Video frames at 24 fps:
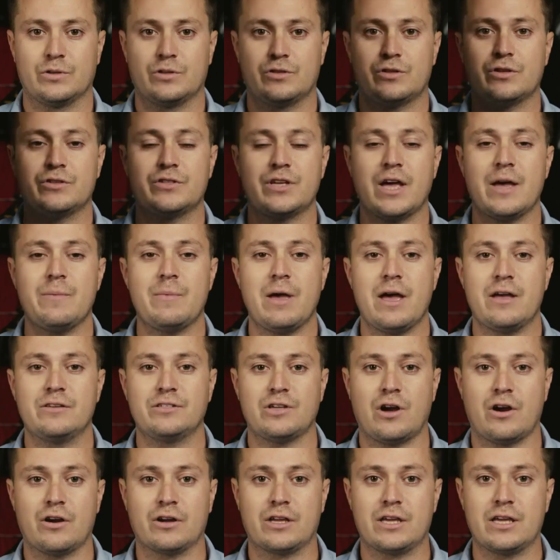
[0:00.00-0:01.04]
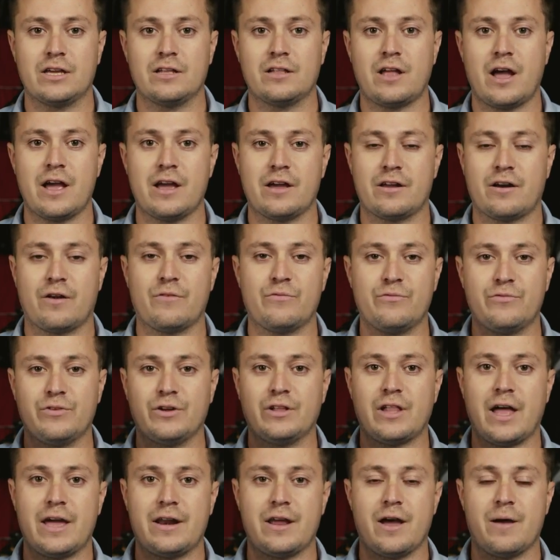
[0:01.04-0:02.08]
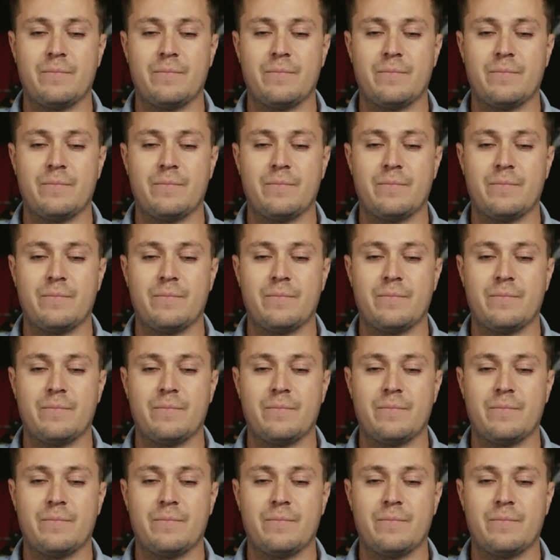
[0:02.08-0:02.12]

So Sam has our key light and our fill light